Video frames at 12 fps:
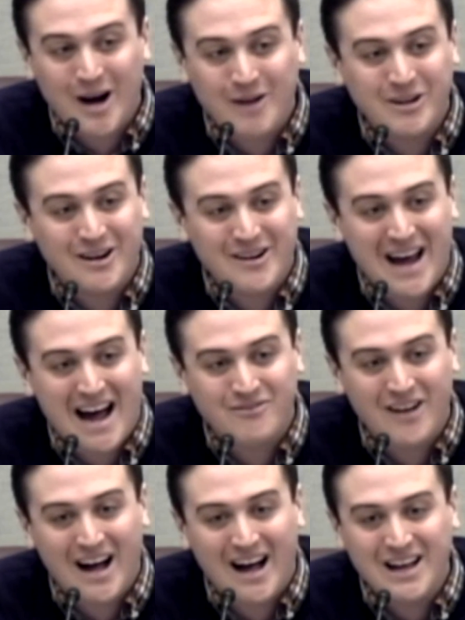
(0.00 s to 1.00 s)
and we don't
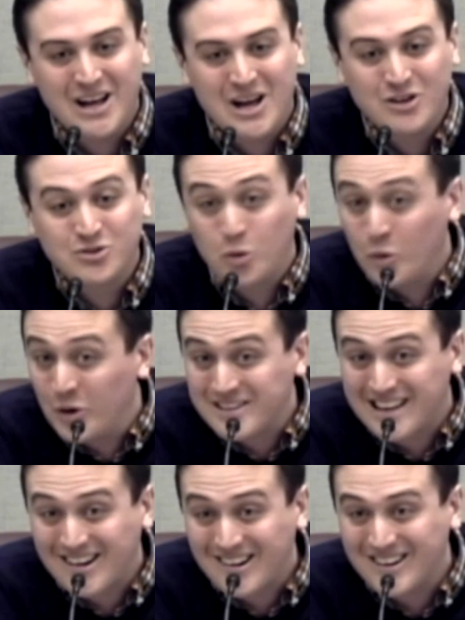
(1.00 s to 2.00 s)
have schools
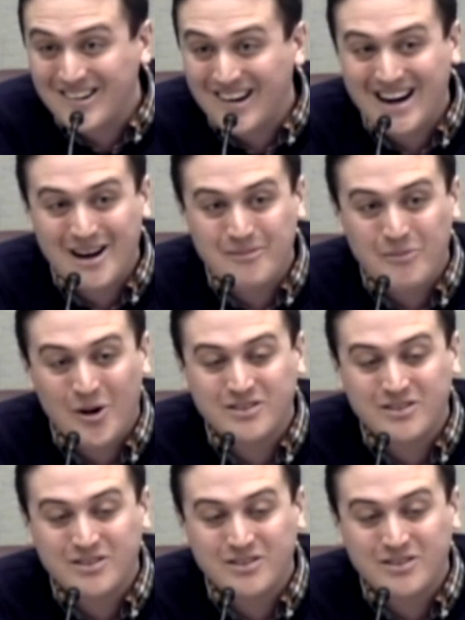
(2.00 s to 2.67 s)
that are integrated anymore.